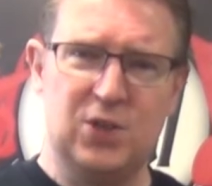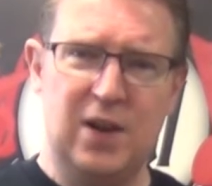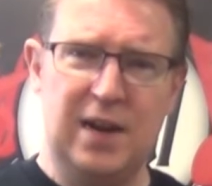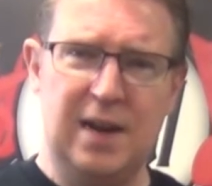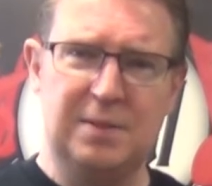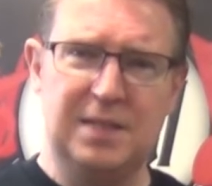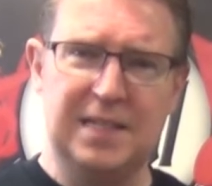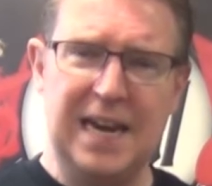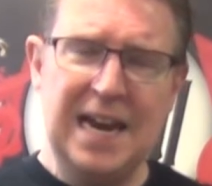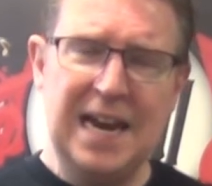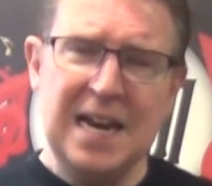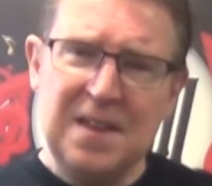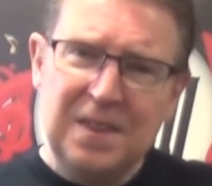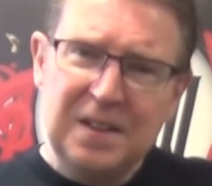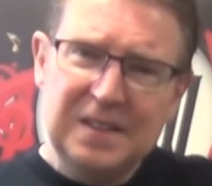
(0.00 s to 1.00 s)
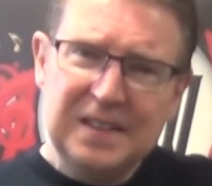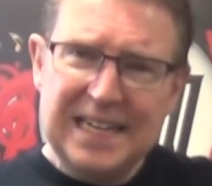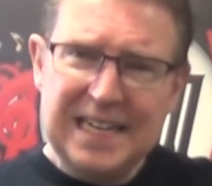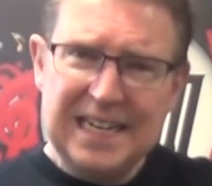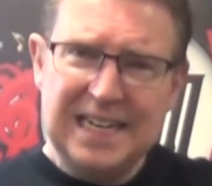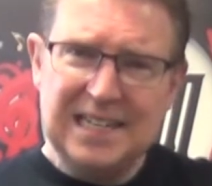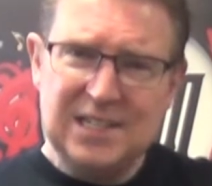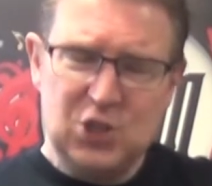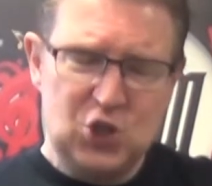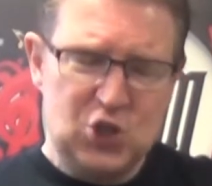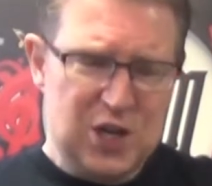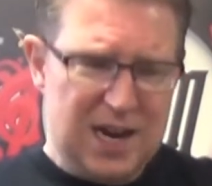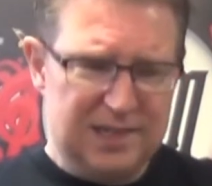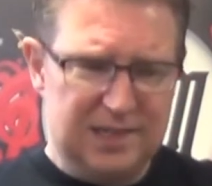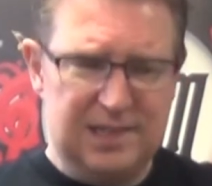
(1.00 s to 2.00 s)
Sign up today. The link is
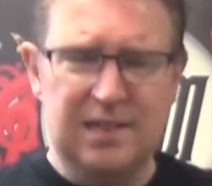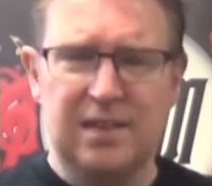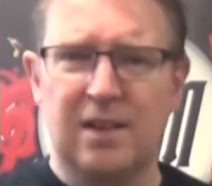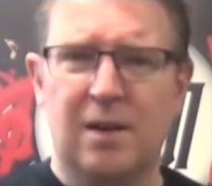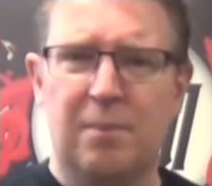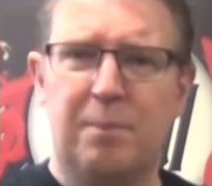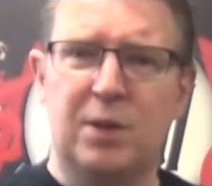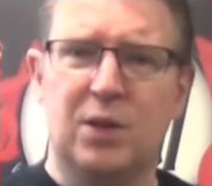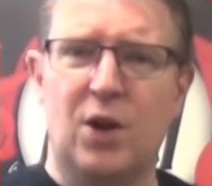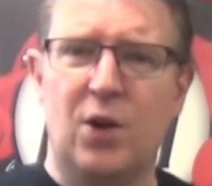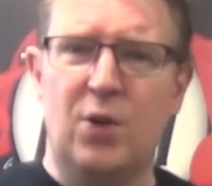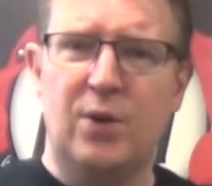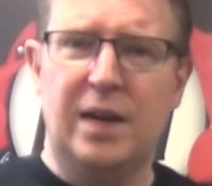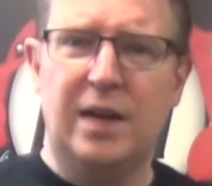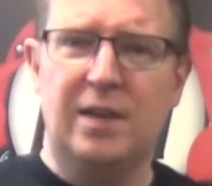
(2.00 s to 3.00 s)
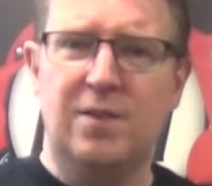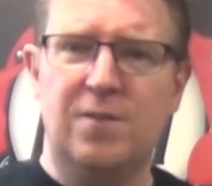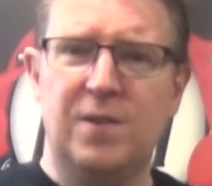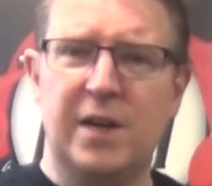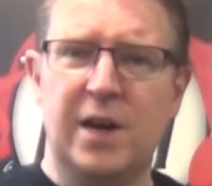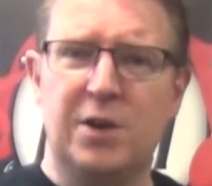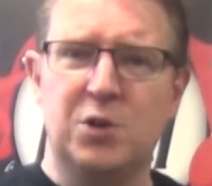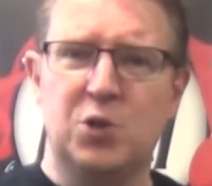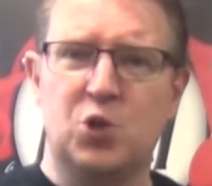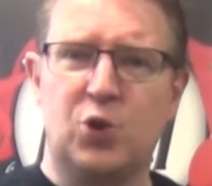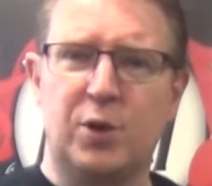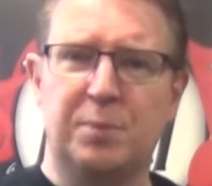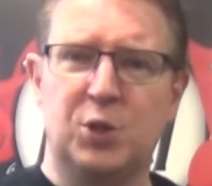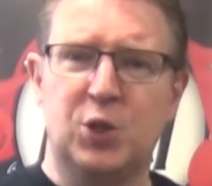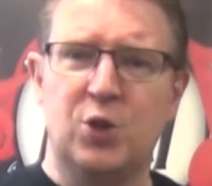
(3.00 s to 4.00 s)
just below in the video
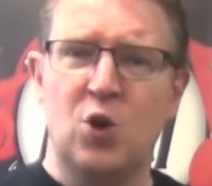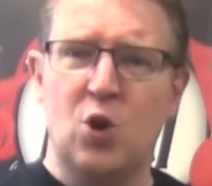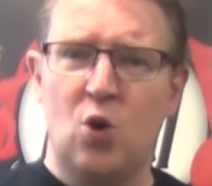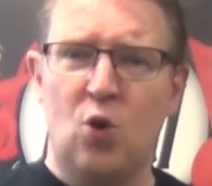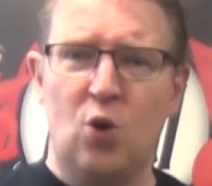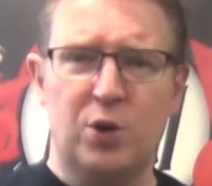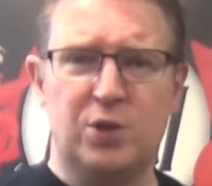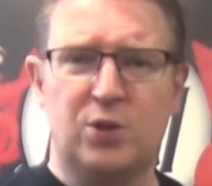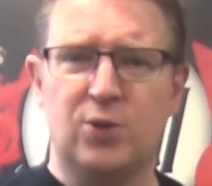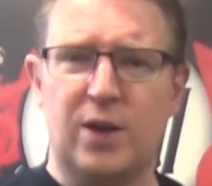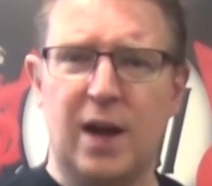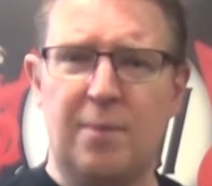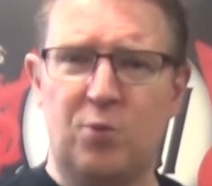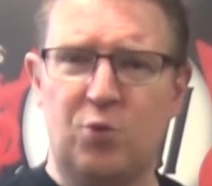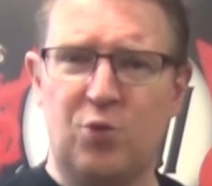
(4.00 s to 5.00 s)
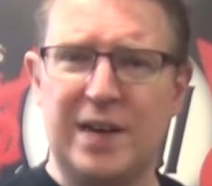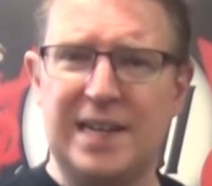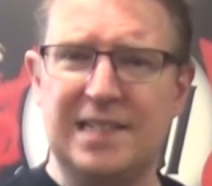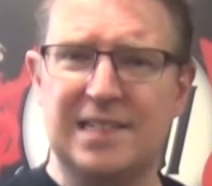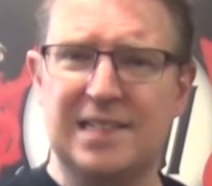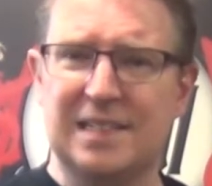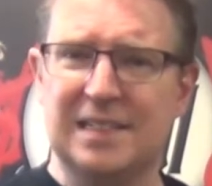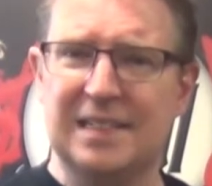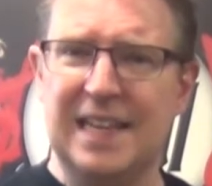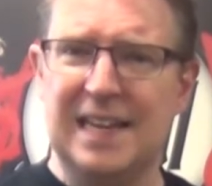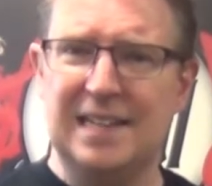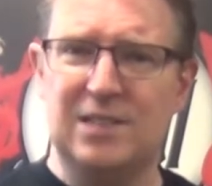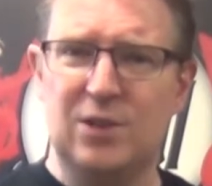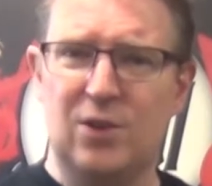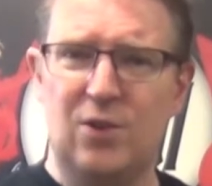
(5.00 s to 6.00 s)
description, or just look up Reese
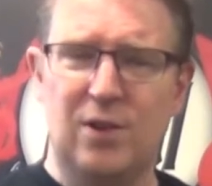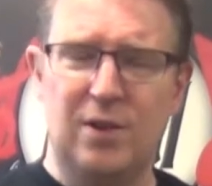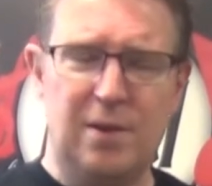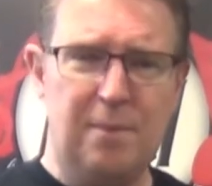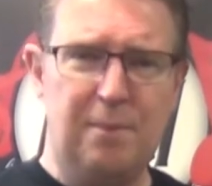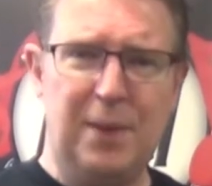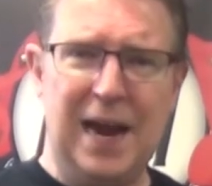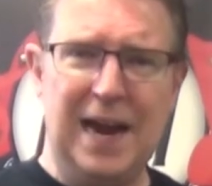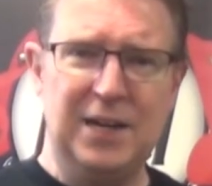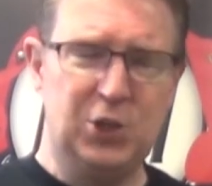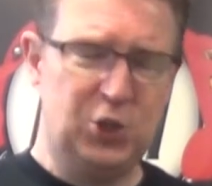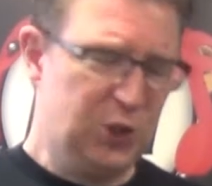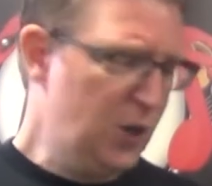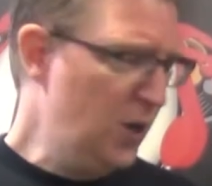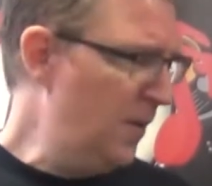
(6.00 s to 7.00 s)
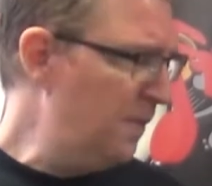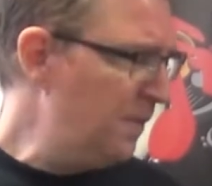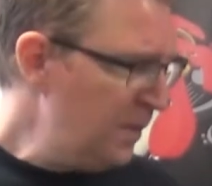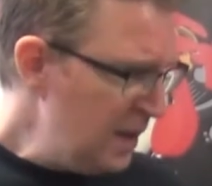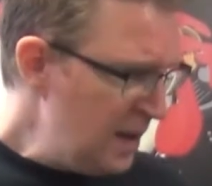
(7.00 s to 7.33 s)
Let on Patreon.